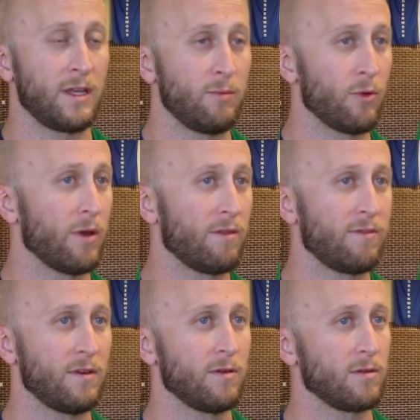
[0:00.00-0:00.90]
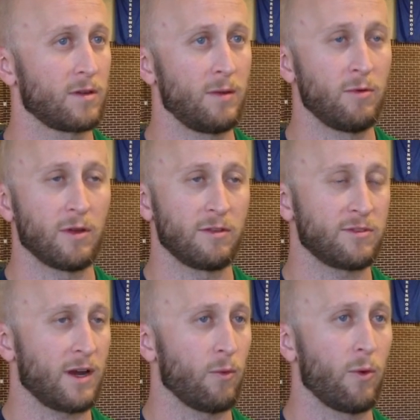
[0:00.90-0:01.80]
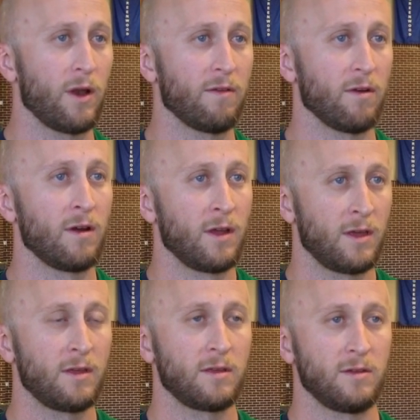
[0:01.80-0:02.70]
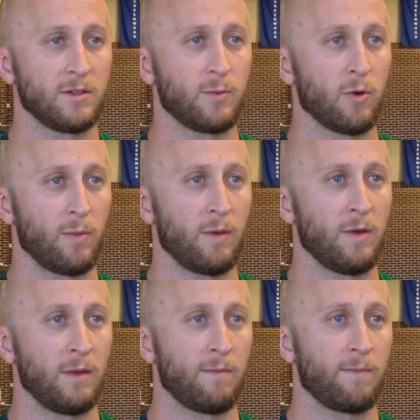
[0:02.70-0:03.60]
keep you on the field, or keep you on the track, or whatever your sport may be.